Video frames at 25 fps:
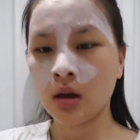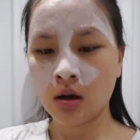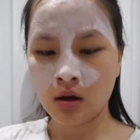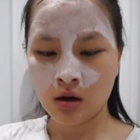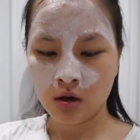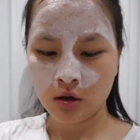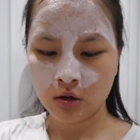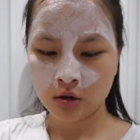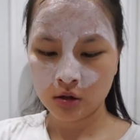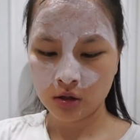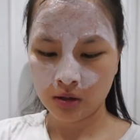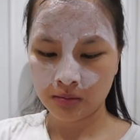
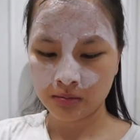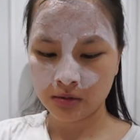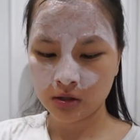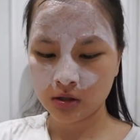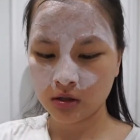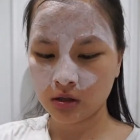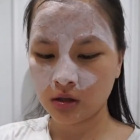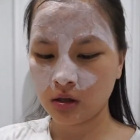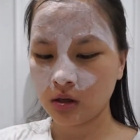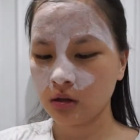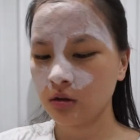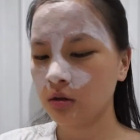So I'm just
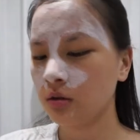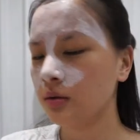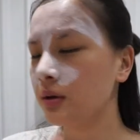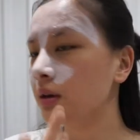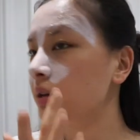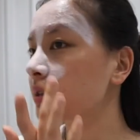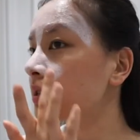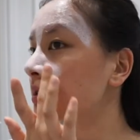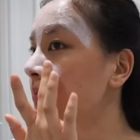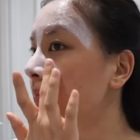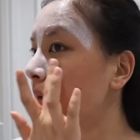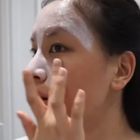gonna do
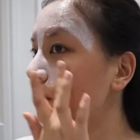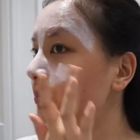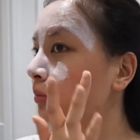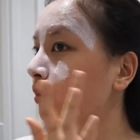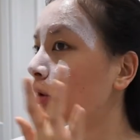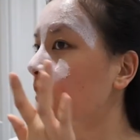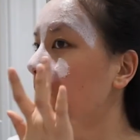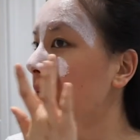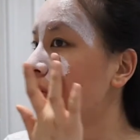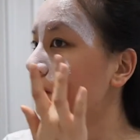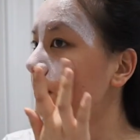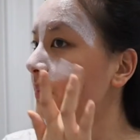it to my
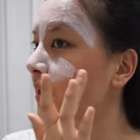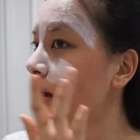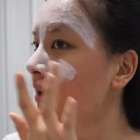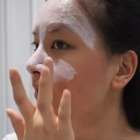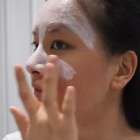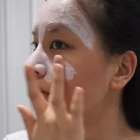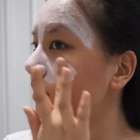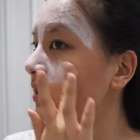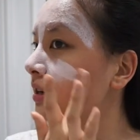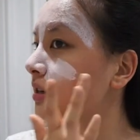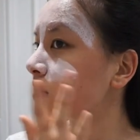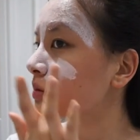problem
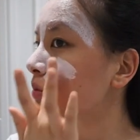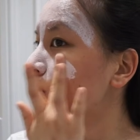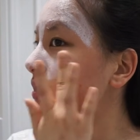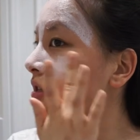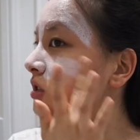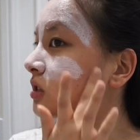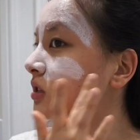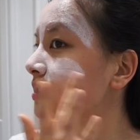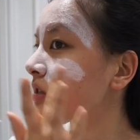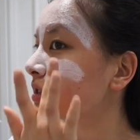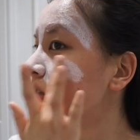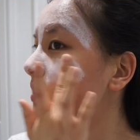areas,
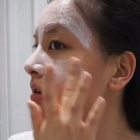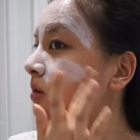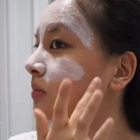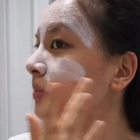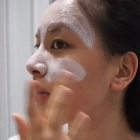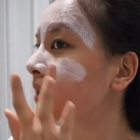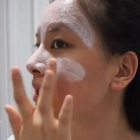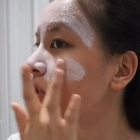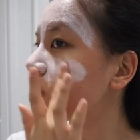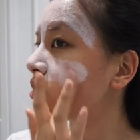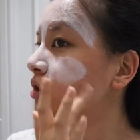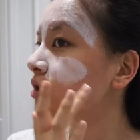which is on
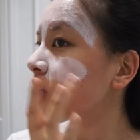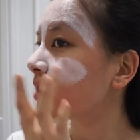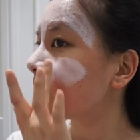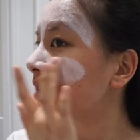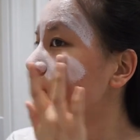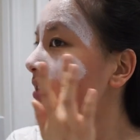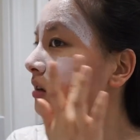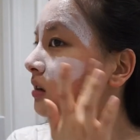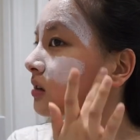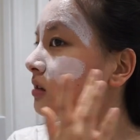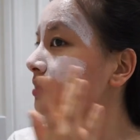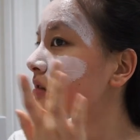my
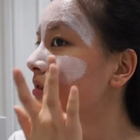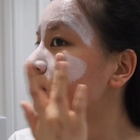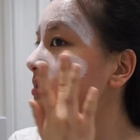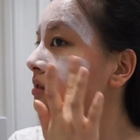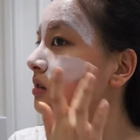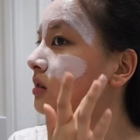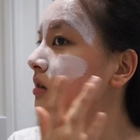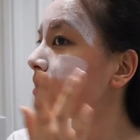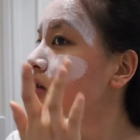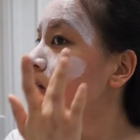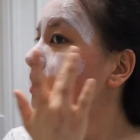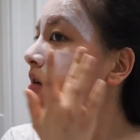cheeks.
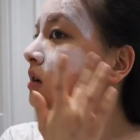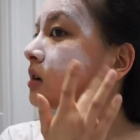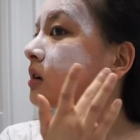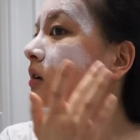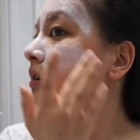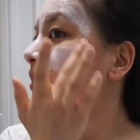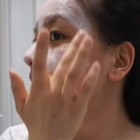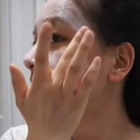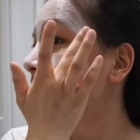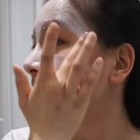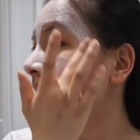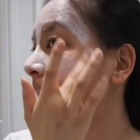
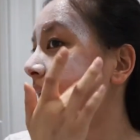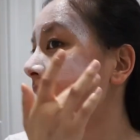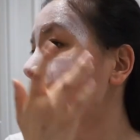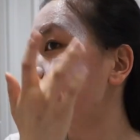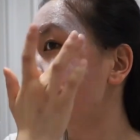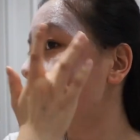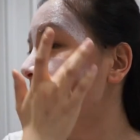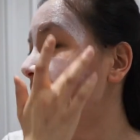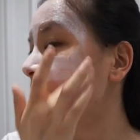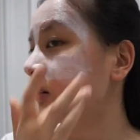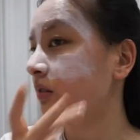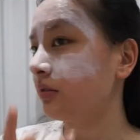Cause I get a
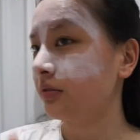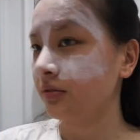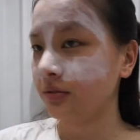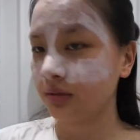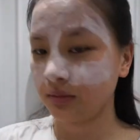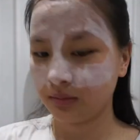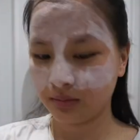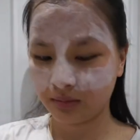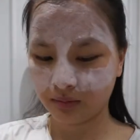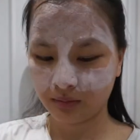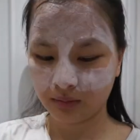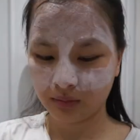bit of,
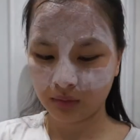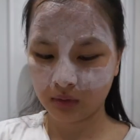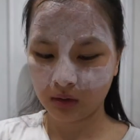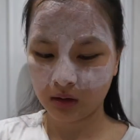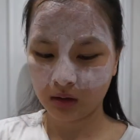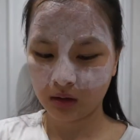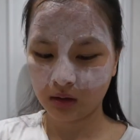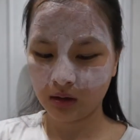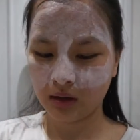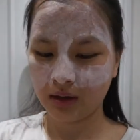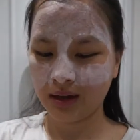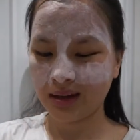
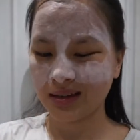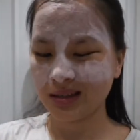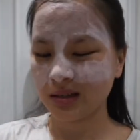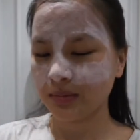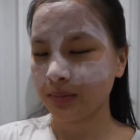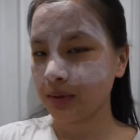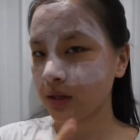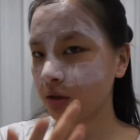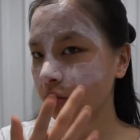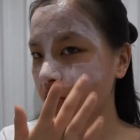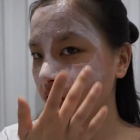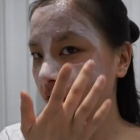gets a
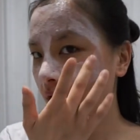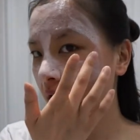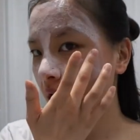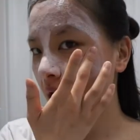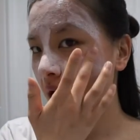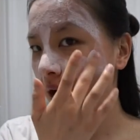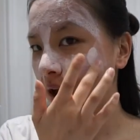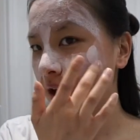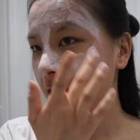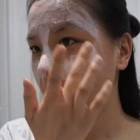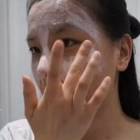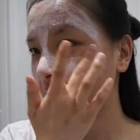bit dry
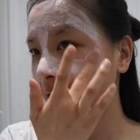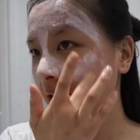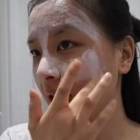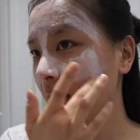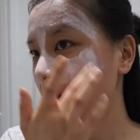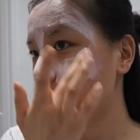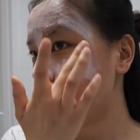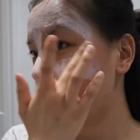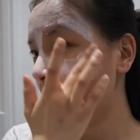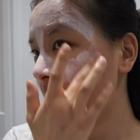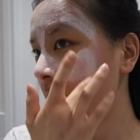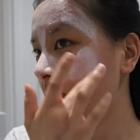and I get
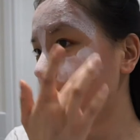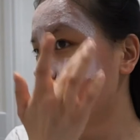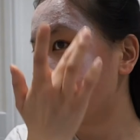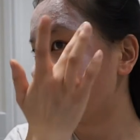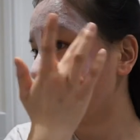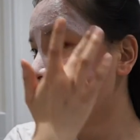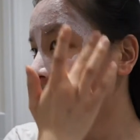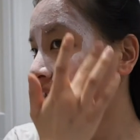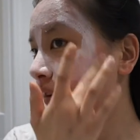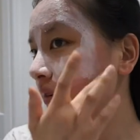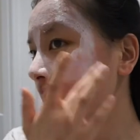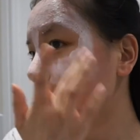a bit of
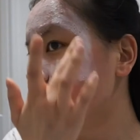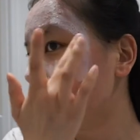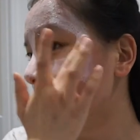like